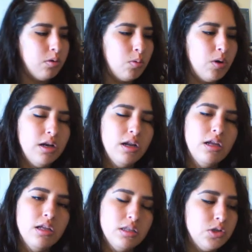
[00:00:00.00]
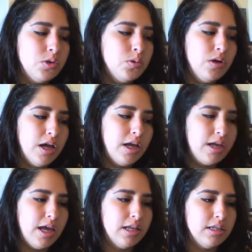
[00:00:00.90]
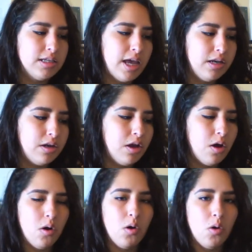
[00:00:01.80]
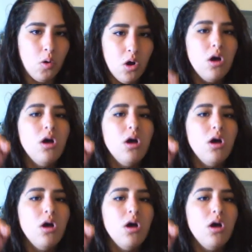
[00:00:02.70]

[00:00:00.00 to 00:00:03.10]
1, 2, again, 10, go.